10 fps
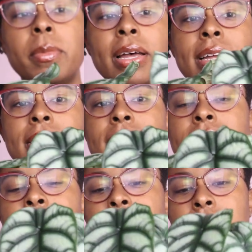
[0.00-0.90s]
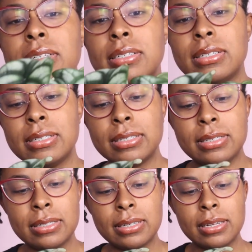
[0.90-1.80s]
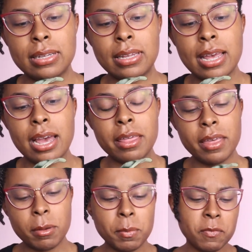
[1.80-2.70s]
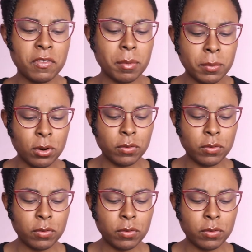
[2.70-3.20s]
But yeah, I think from